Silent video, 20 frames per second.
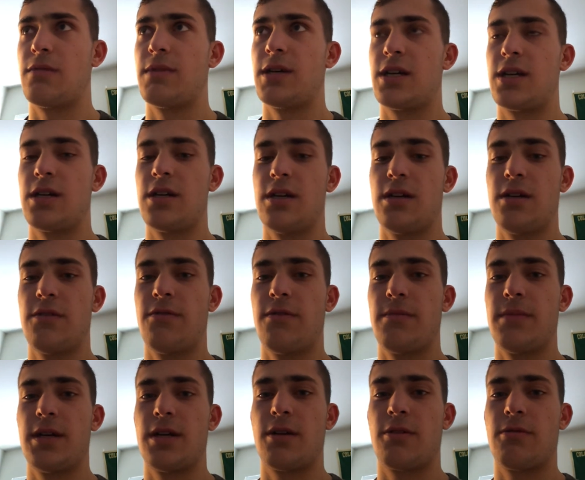be key for
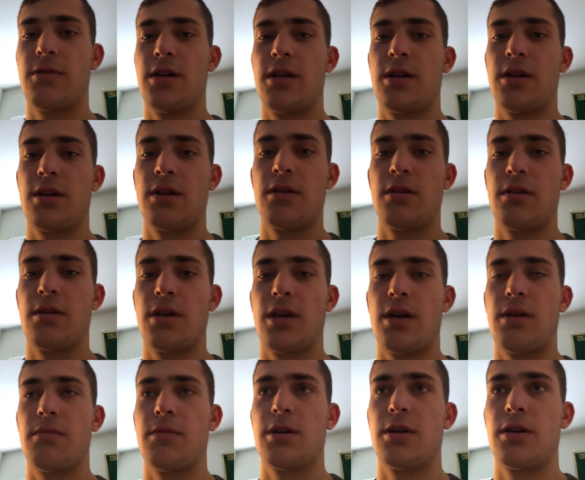me to quitting
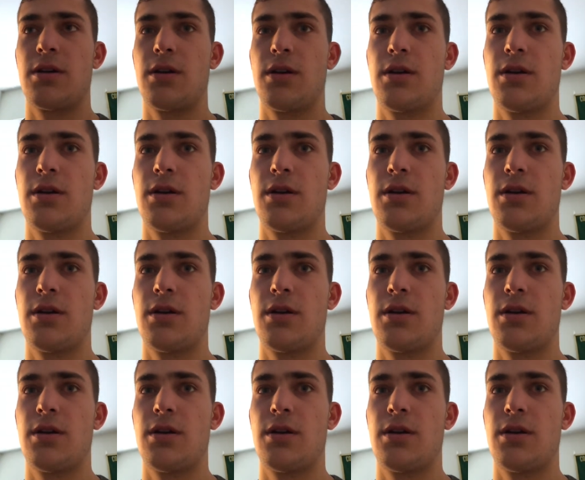gambling.